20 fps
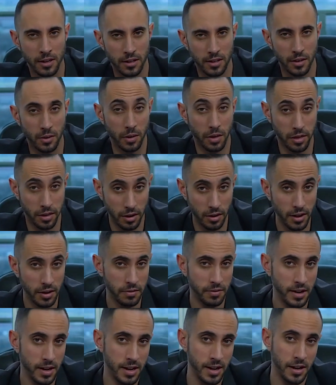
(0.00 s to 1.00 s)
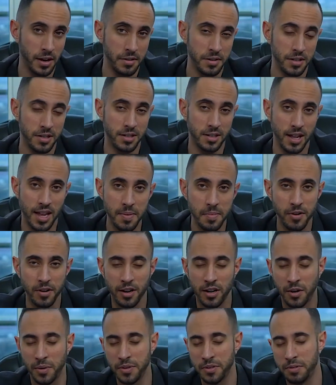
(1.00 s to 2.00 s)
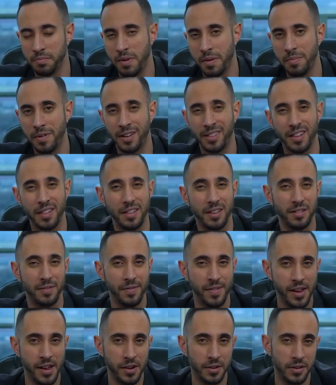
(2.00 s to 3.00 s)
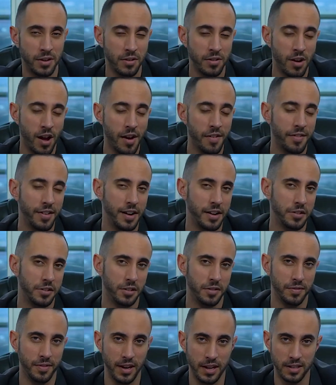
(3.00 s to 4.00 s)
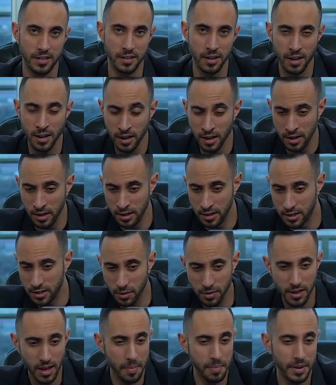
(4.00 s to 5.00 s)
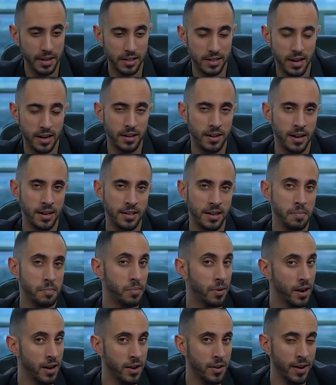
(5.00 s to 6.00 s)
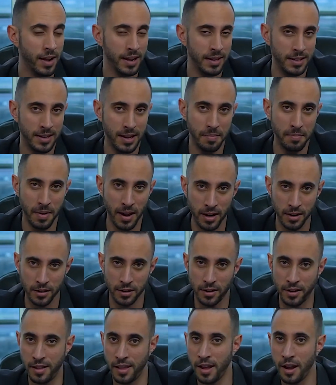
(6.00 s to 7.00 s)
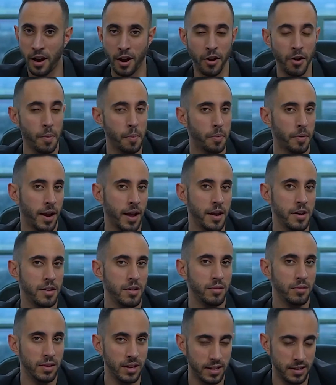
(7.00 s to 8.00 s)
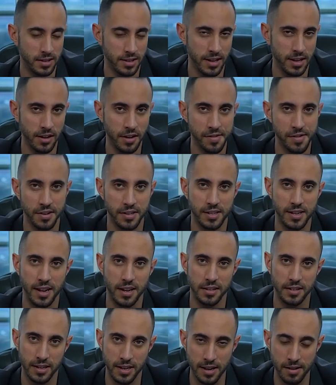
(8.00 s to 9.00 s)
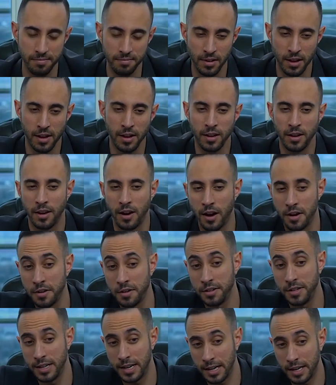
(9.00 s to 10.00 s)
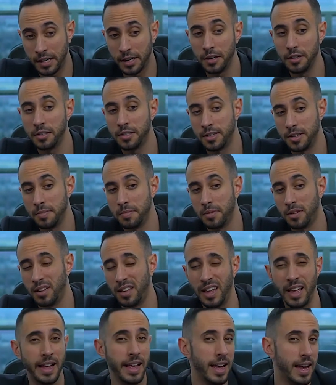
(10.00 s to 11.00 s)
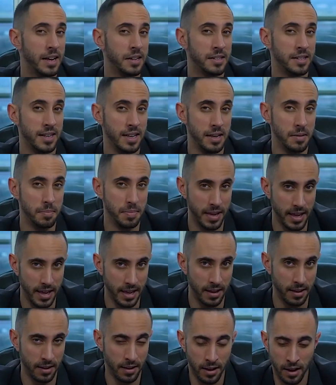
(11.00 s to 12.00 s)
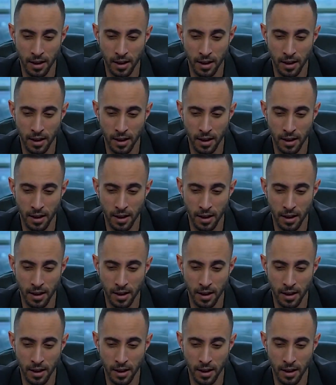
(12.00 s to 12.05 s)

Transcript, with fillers: along with thoroughly reading our disclaimer and always remembering that these videos are not financial advice. So with that being said, guys, I bring you ASEP Medical, and they are a brand new listing on the CSE under ticker symbol ASEP.